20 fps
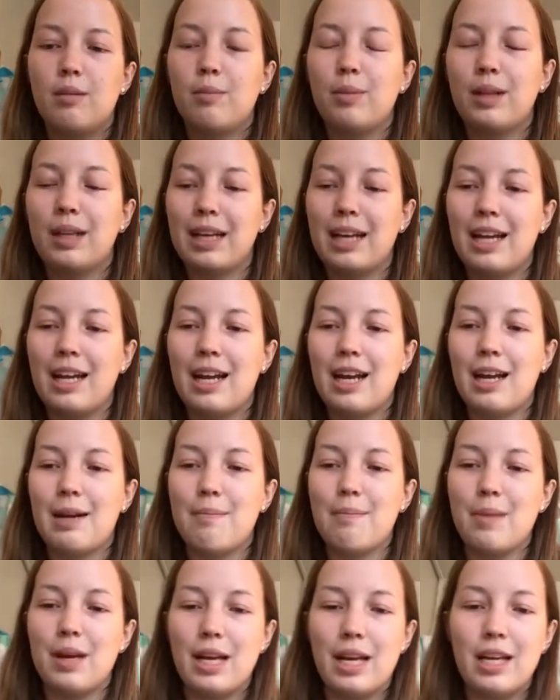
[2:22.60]
plan I
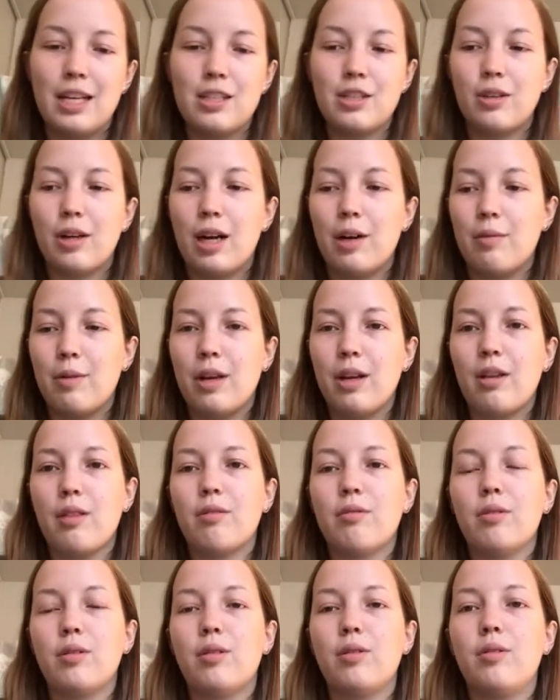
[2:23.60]
made, so I went
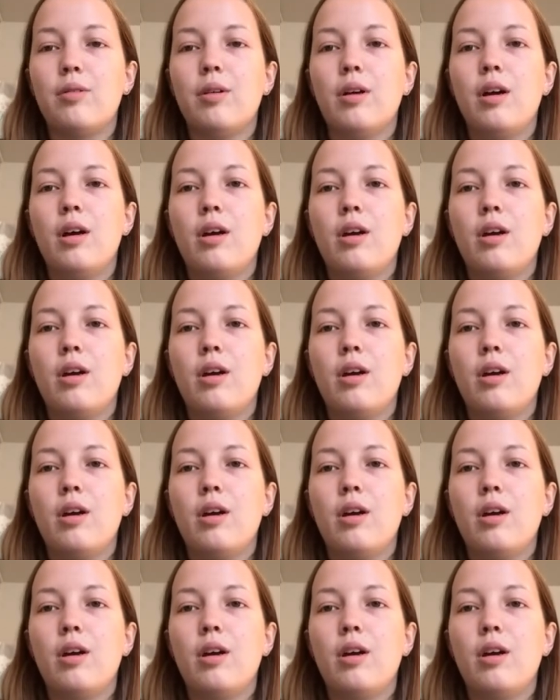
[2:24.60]
through,